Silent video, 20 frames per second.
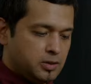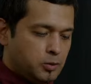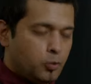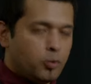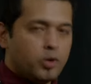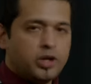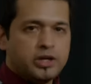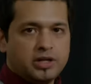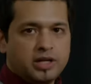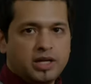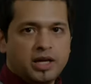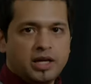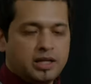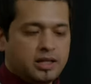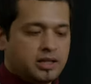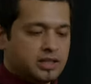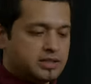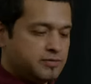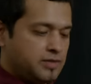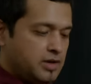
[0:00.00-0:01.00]
what you're
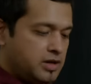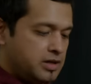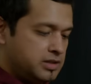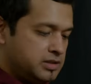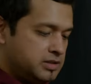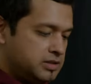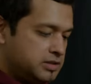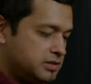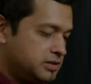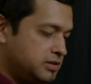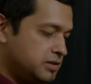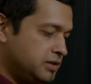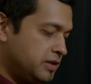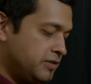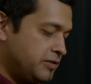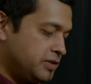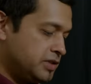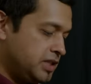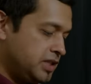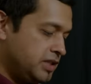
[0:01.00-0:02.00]
getting as far as
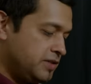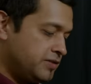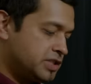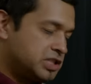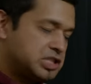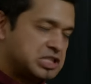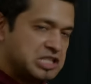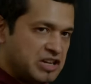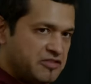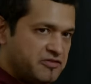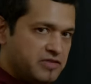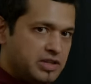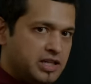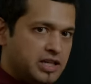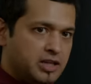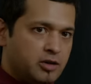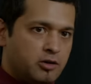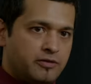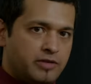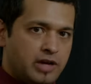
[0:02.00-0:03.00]
if there's any stuff in it or